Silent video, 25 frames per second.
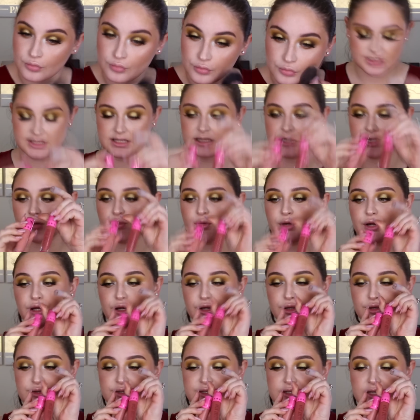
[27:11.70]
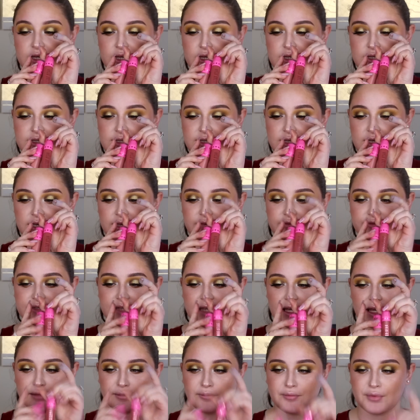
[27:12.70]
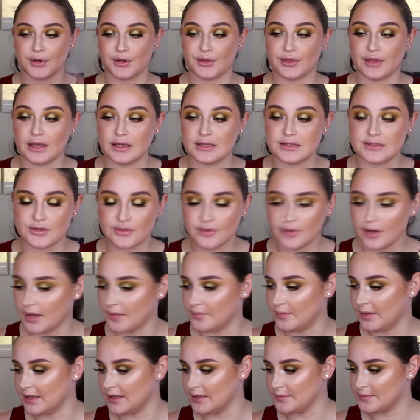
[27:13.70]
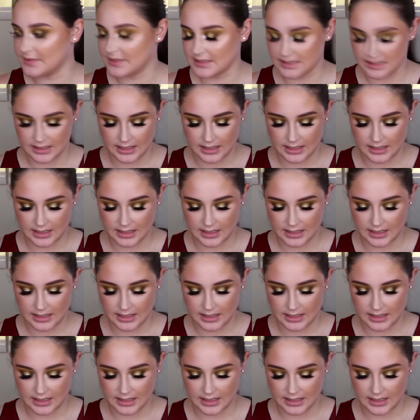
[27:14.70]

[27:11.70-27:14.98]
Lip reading: Just kidding, we're gonna use Thick as Thieves and Birthday Suit on my lips